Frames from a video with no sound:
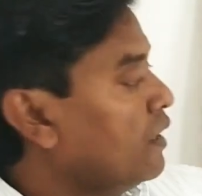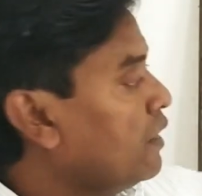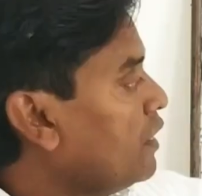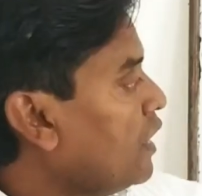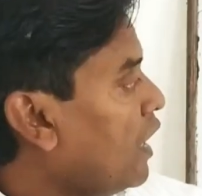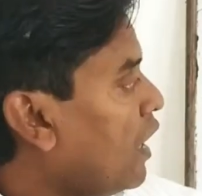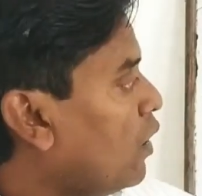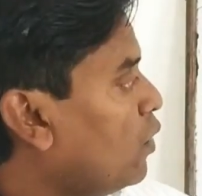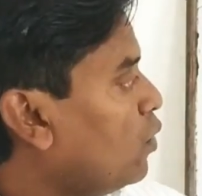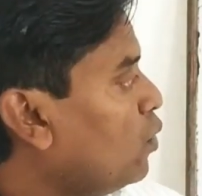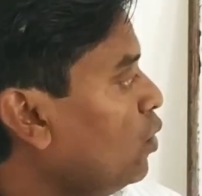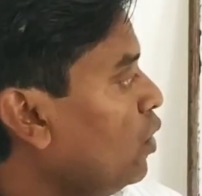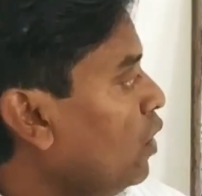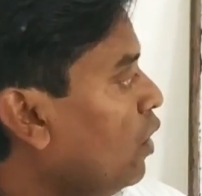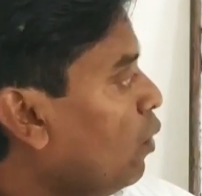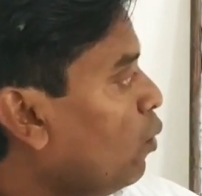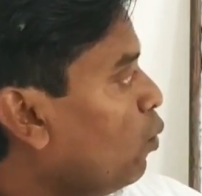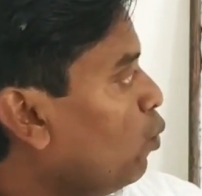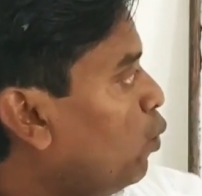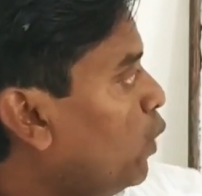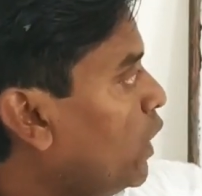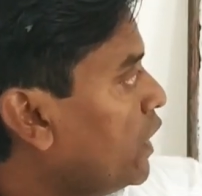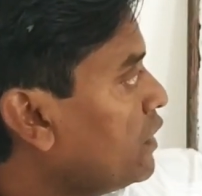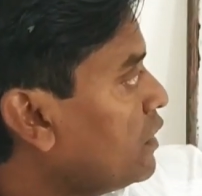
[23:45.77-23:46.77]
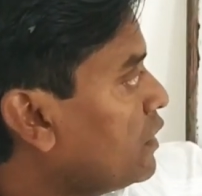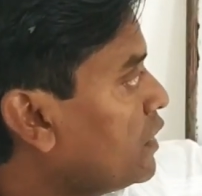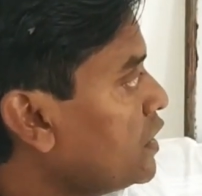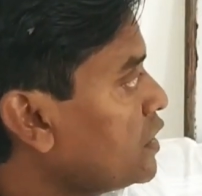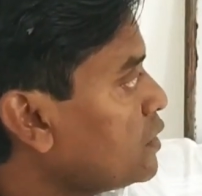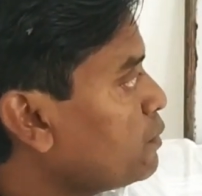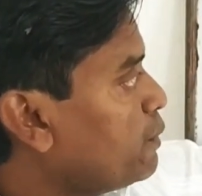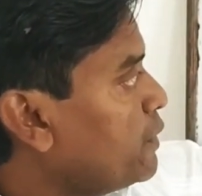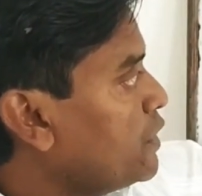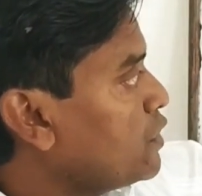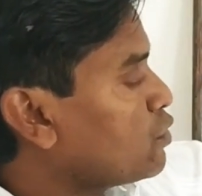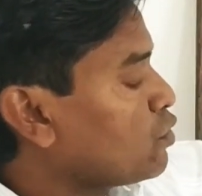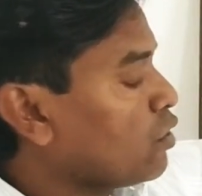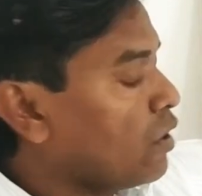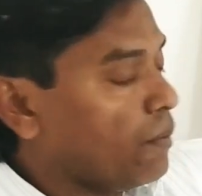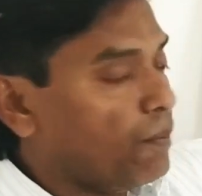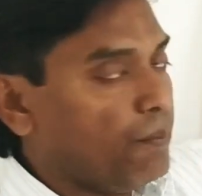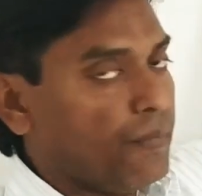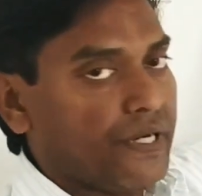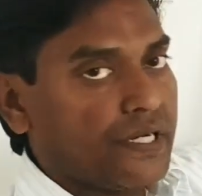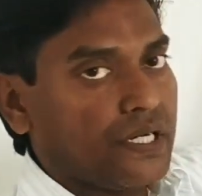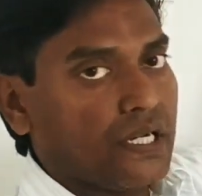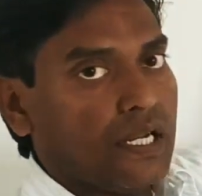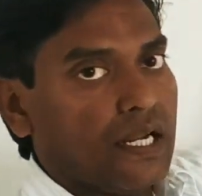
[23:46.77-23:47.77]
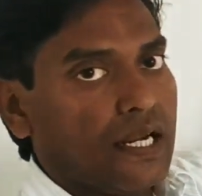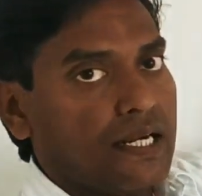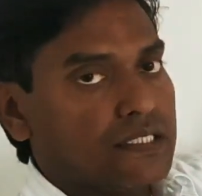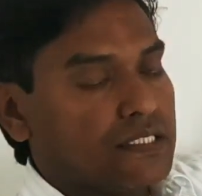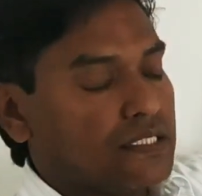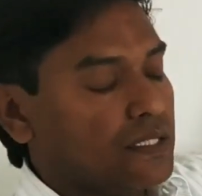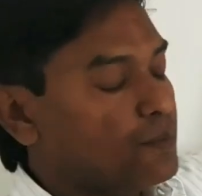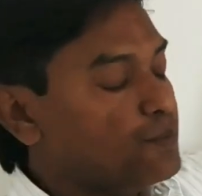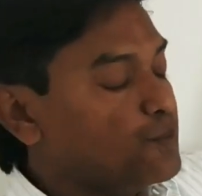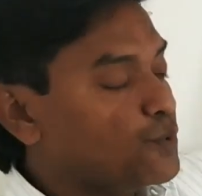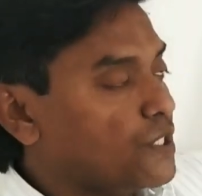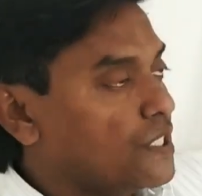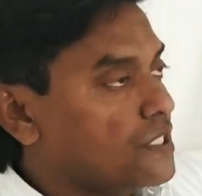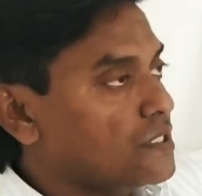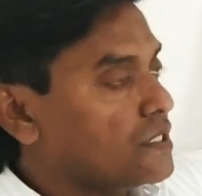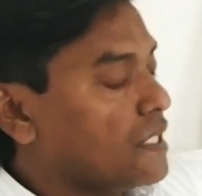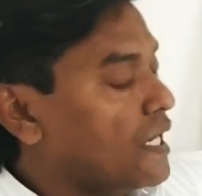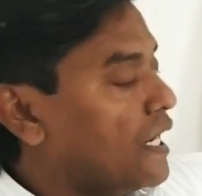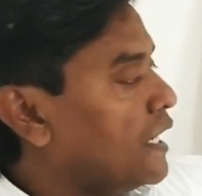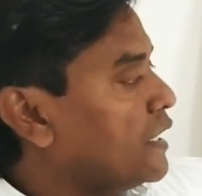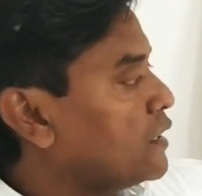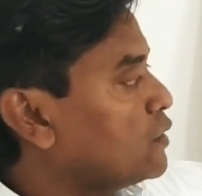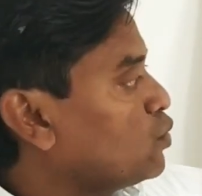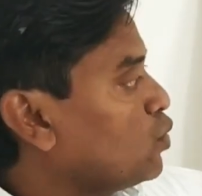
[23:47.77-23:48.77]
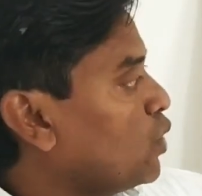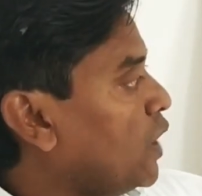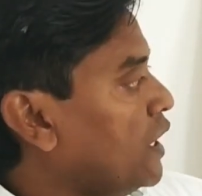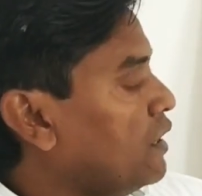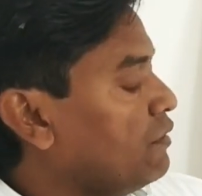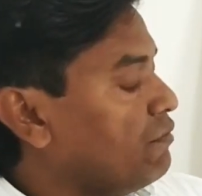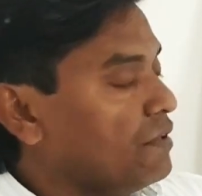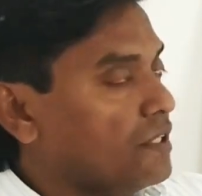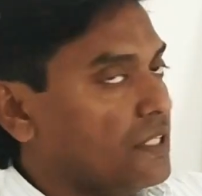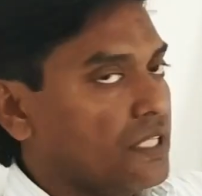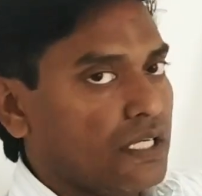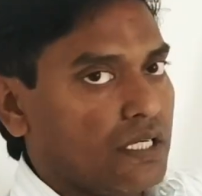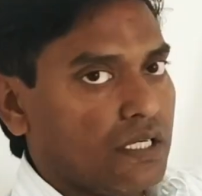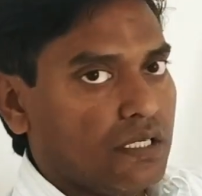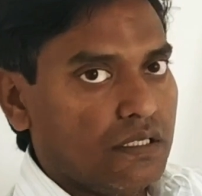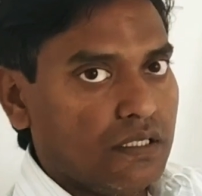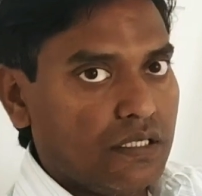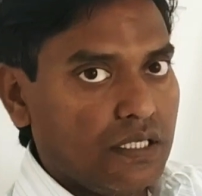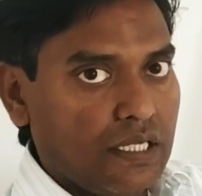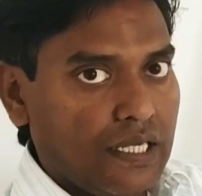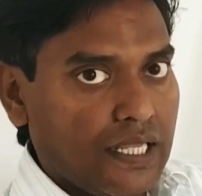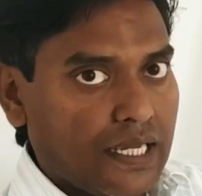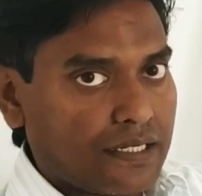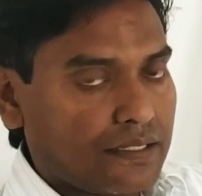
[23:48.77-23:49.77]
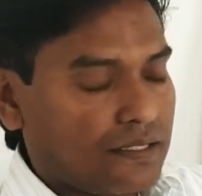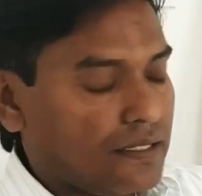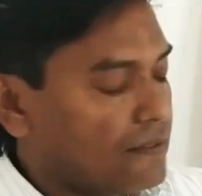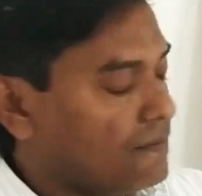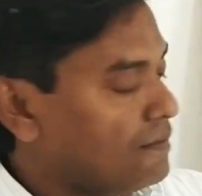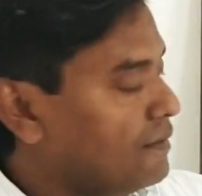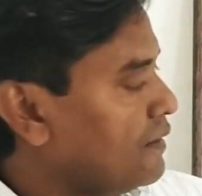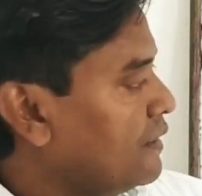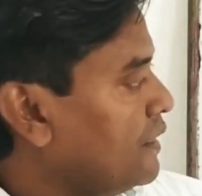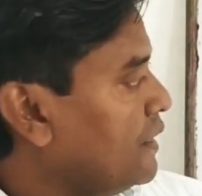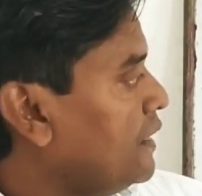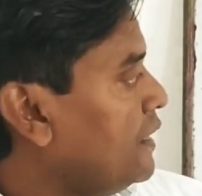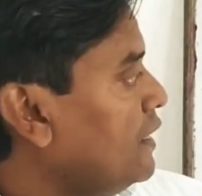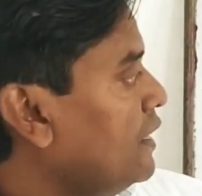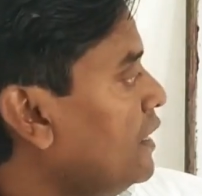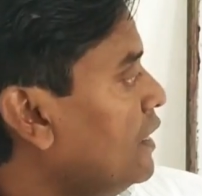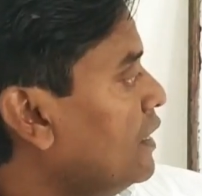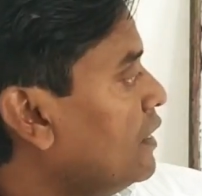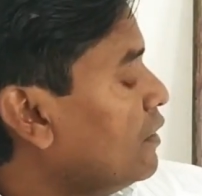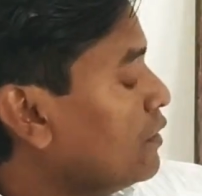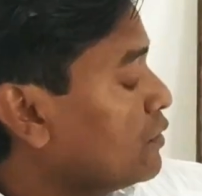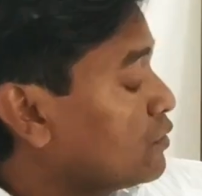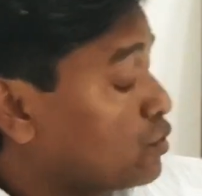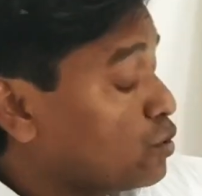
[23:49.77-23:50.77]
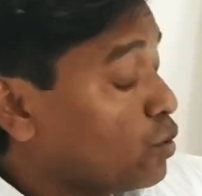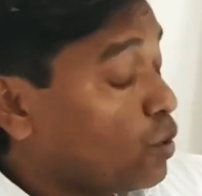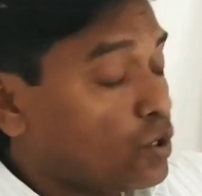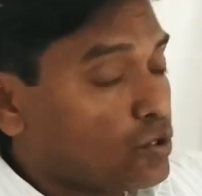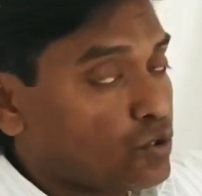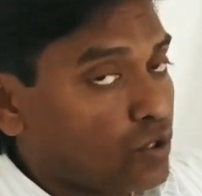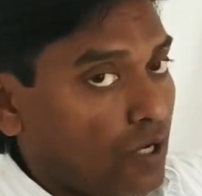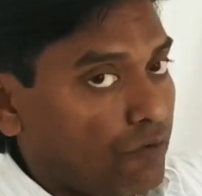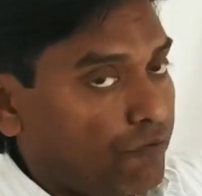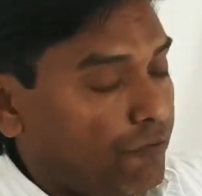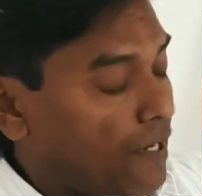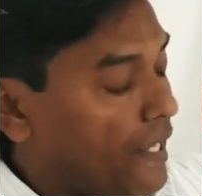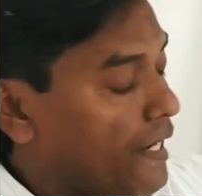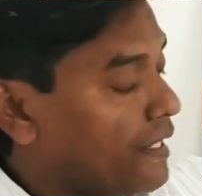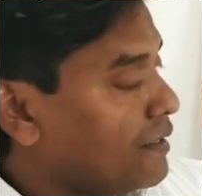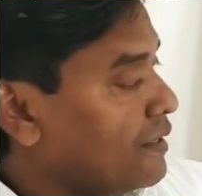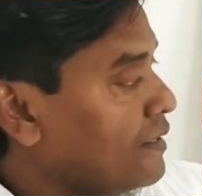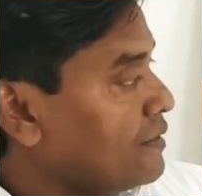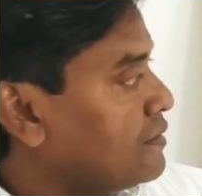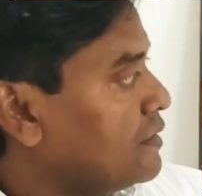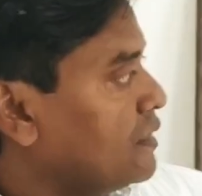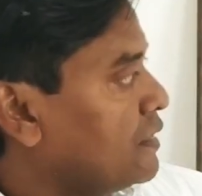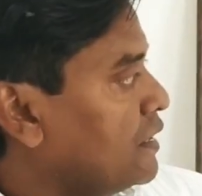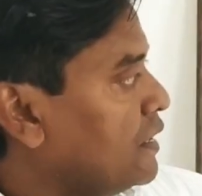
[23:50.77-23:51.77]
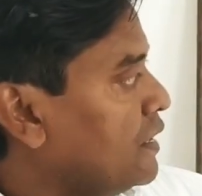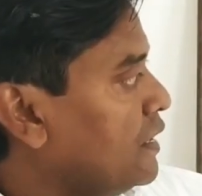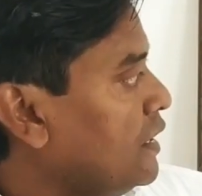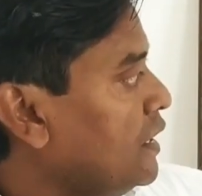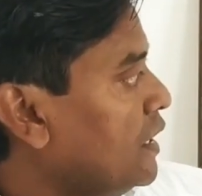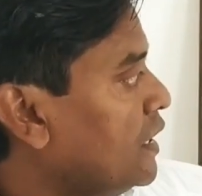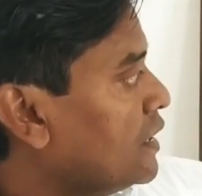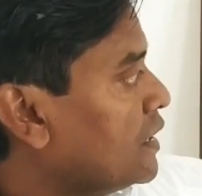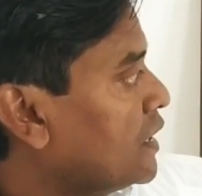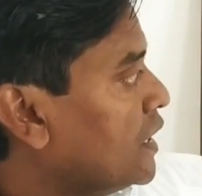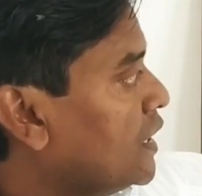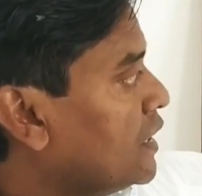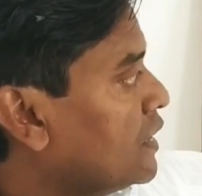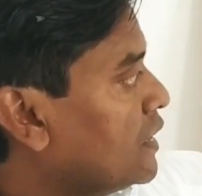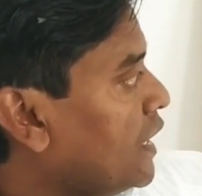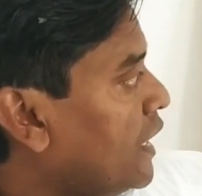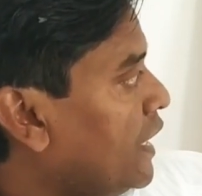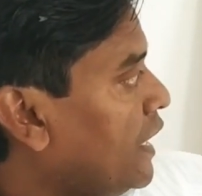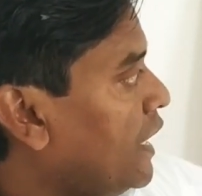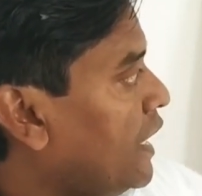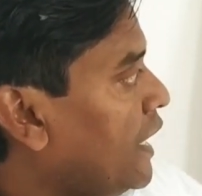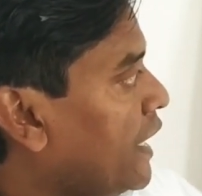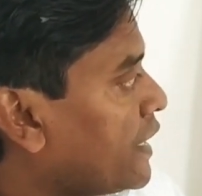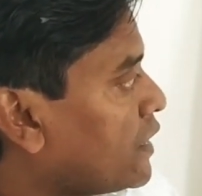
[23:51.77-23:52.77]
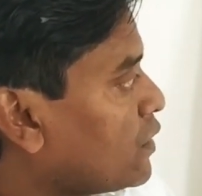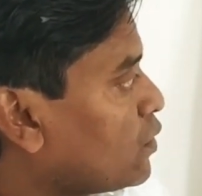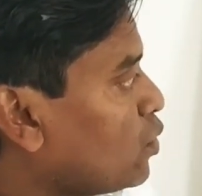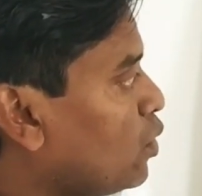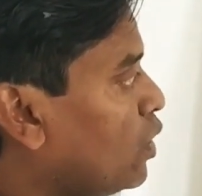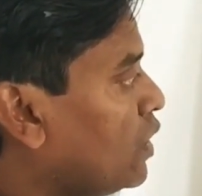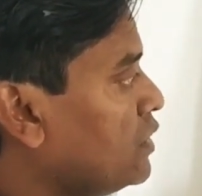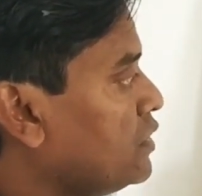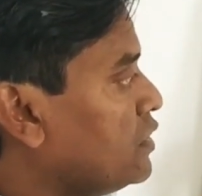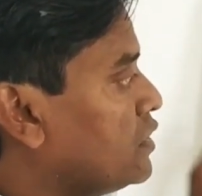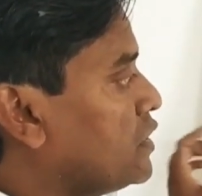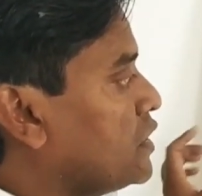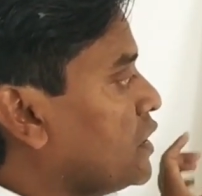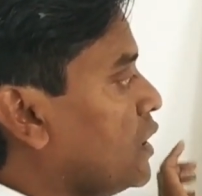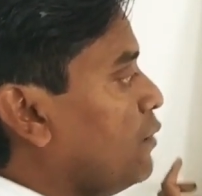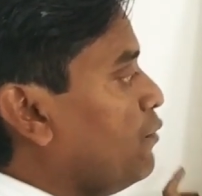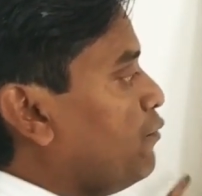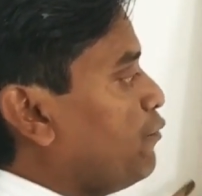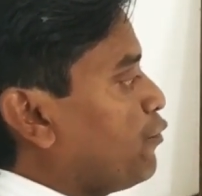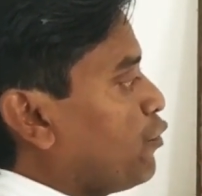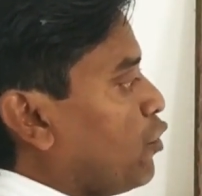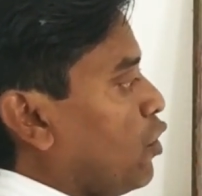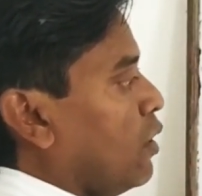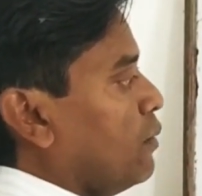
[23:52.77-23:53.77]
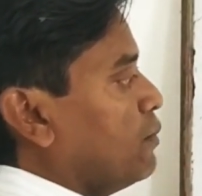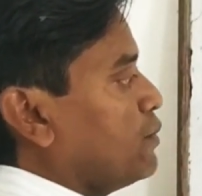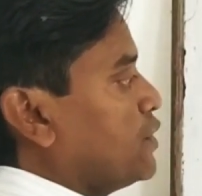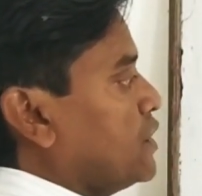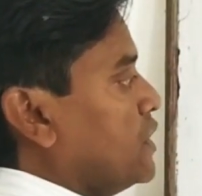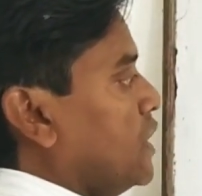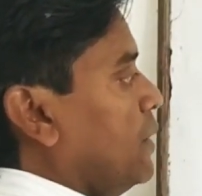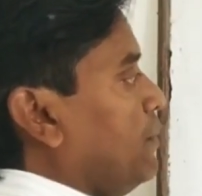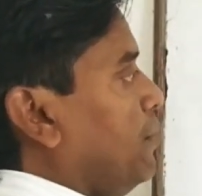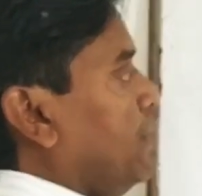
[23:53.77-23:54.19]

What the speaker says: Now, when this piece of metal or substance are joined with the electricity, the source of electricity, then the electron jump from